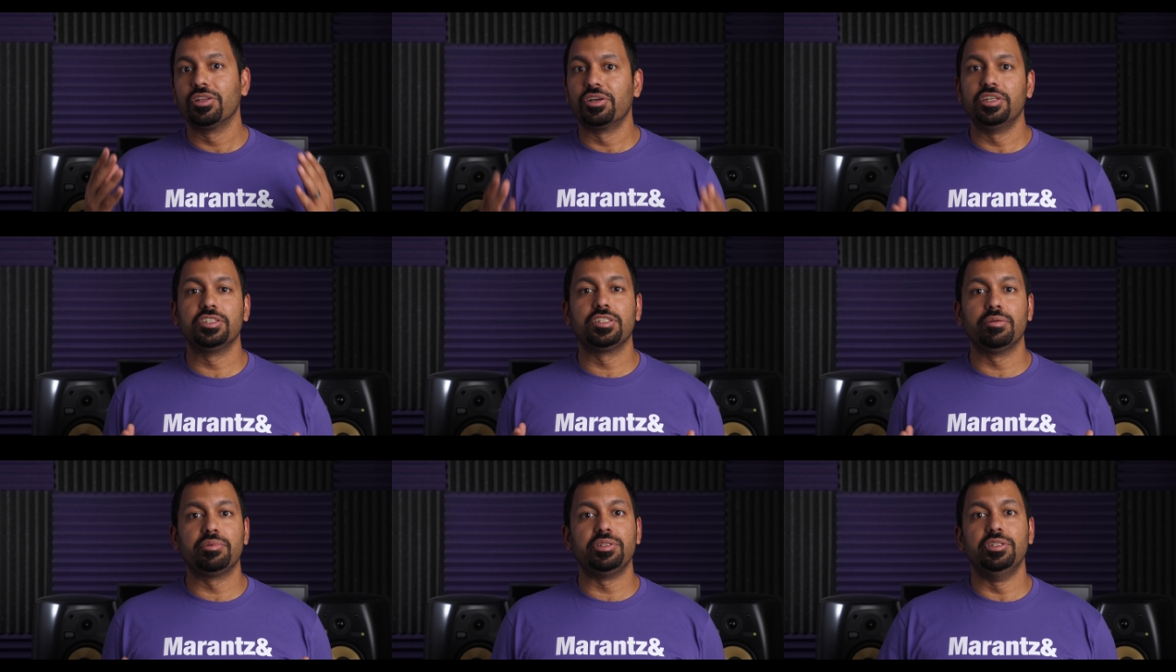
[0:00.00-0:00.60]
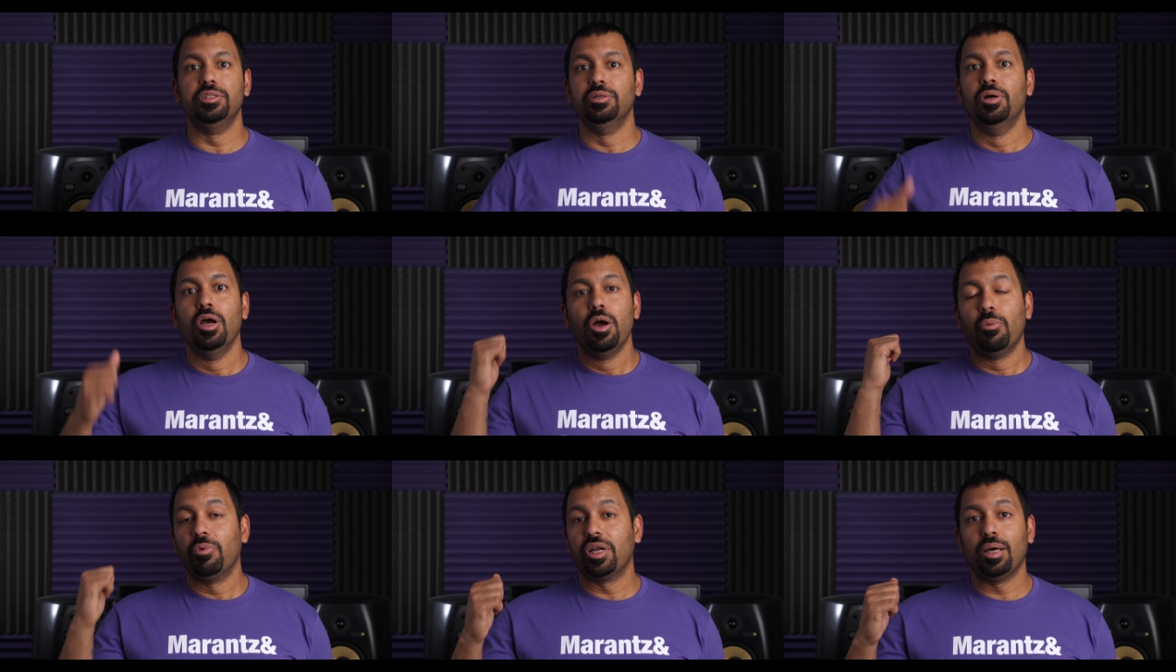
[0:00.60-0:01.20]
learning something new
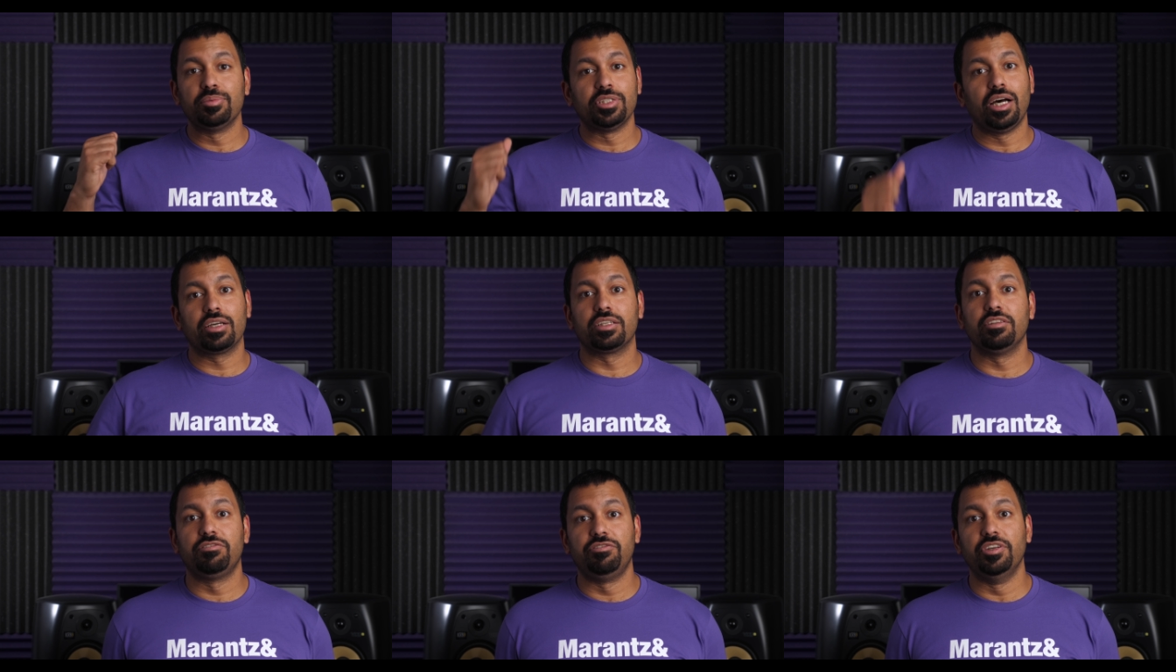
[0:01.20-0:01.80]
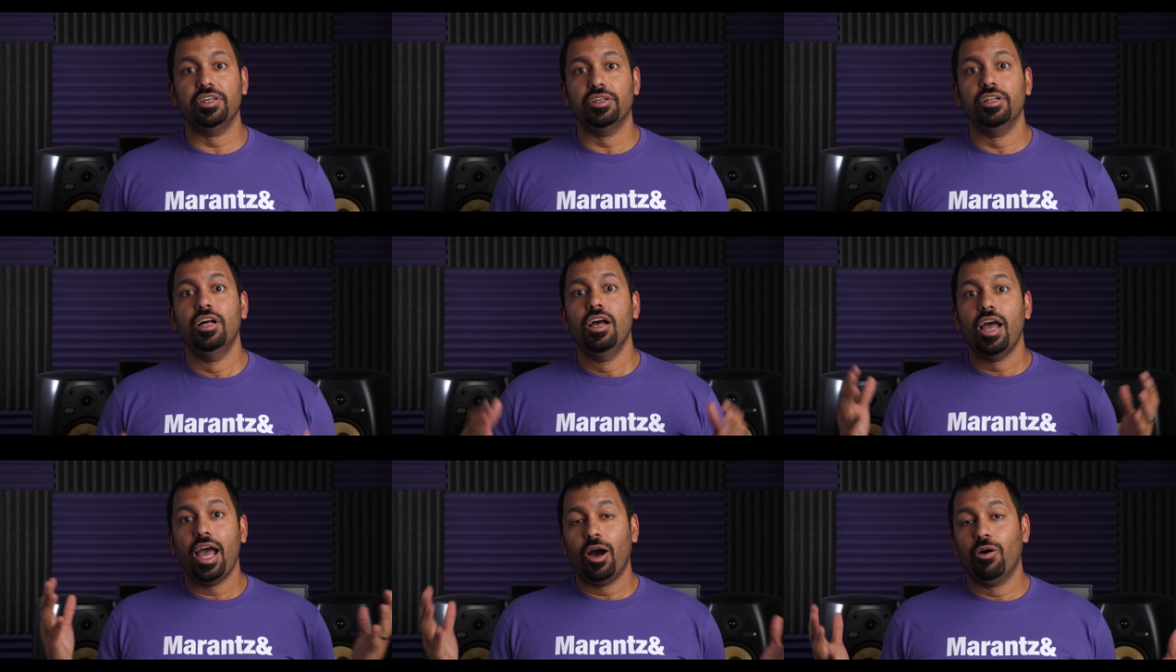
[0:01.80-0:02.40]
when I'm talking to Phil
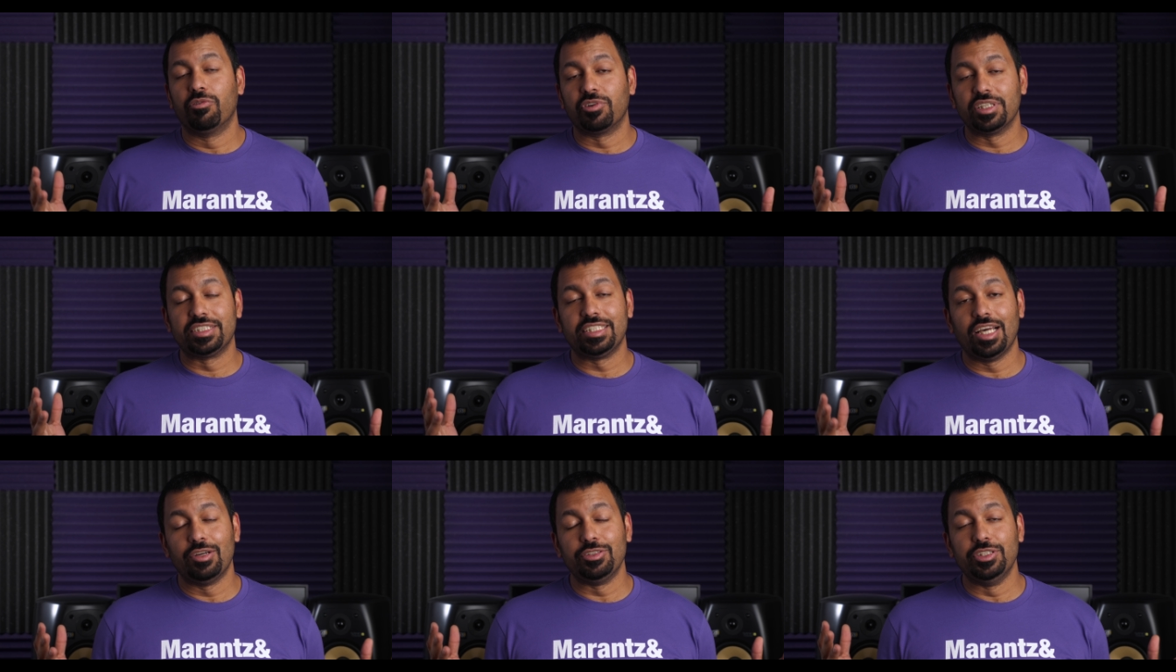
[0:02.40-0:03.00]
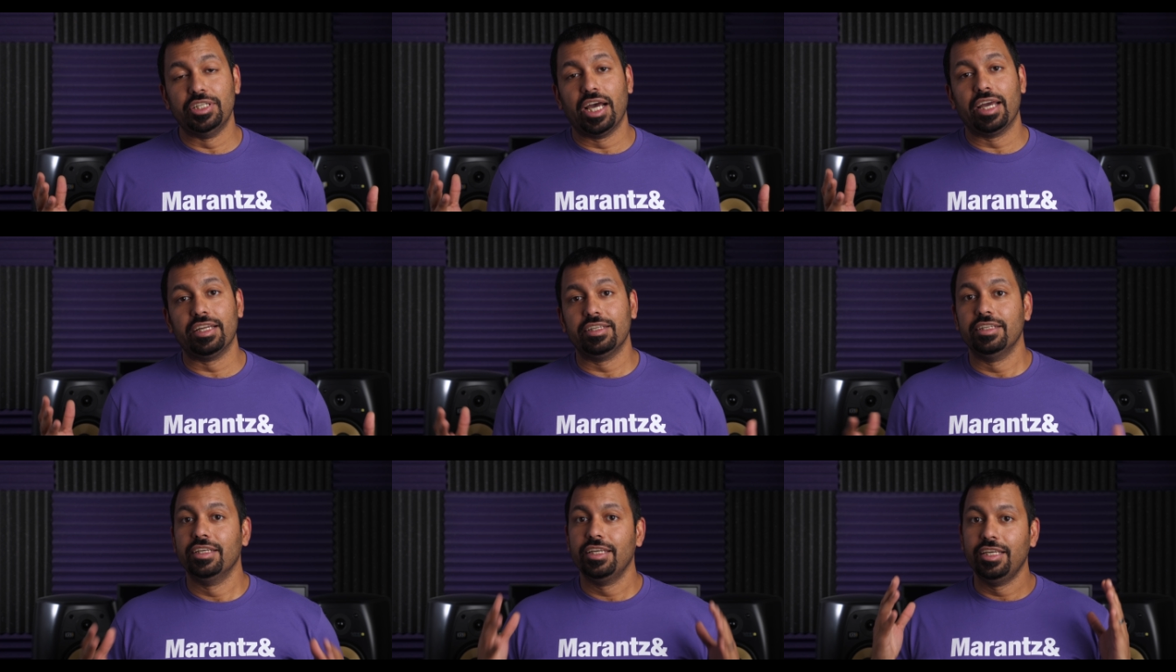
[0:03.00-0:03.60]
over at Sound
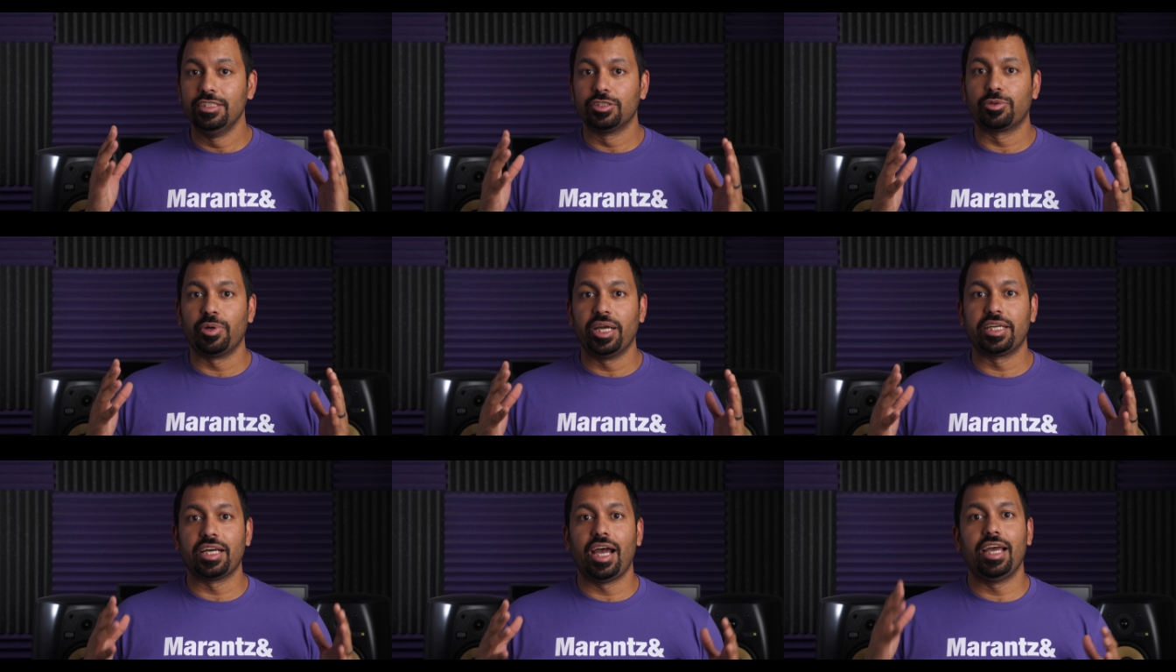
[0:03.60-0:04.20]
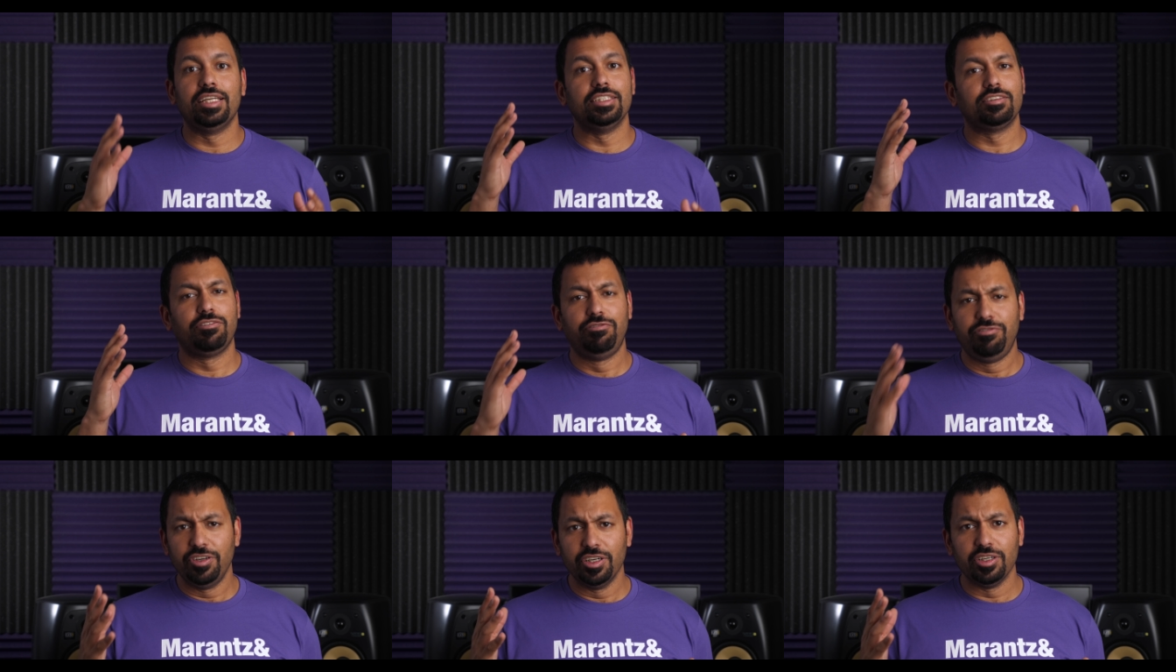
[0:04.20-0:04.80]
United. He's a great guy and he's
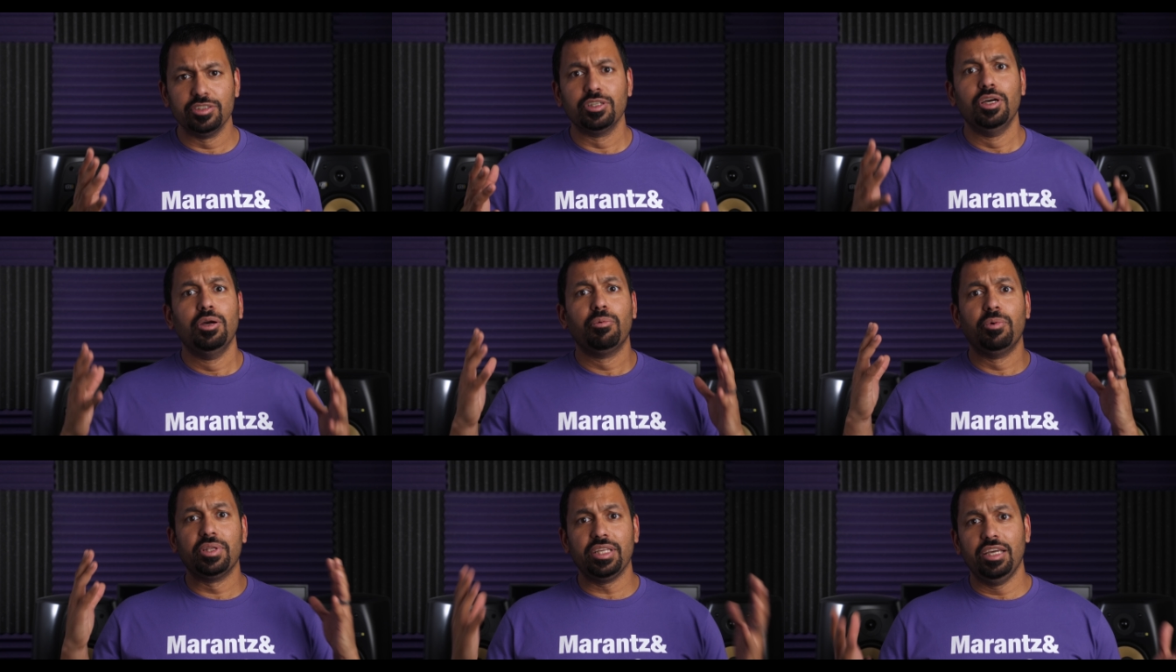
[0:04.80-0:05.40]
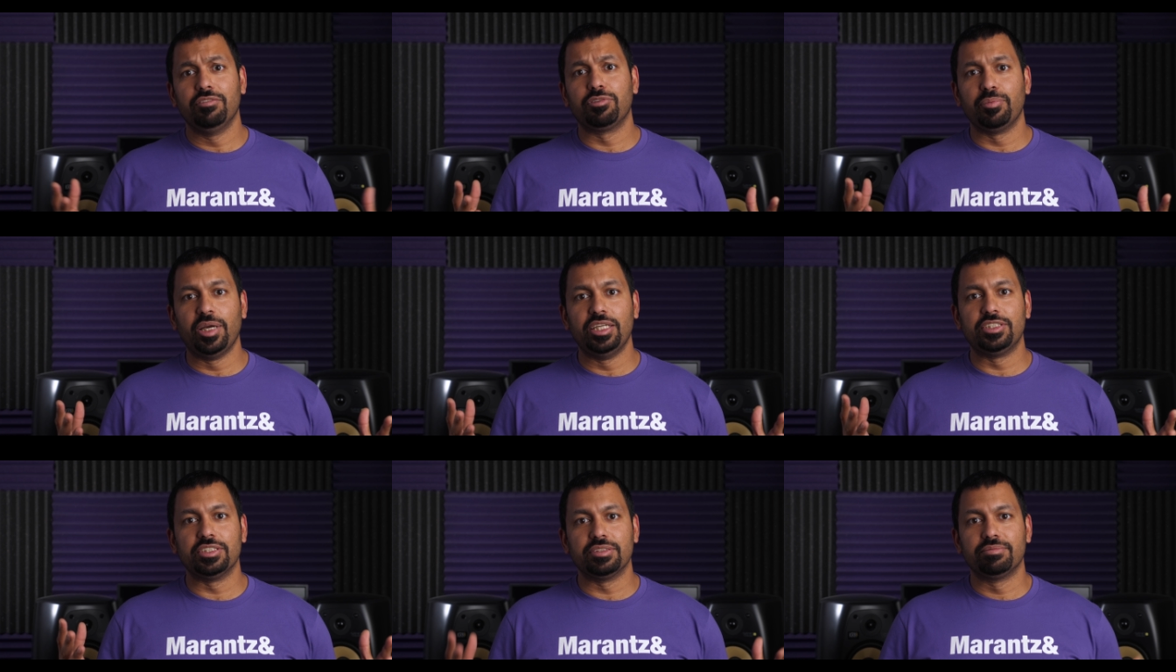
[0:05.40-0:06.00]
filled with
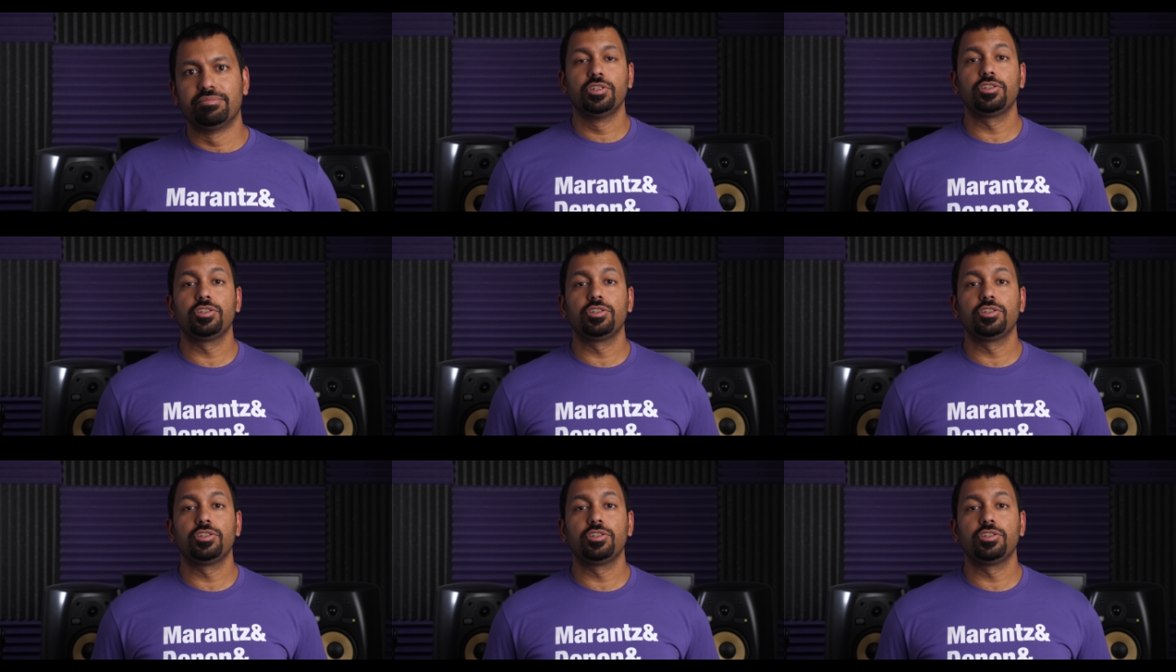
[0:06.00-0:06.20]
information.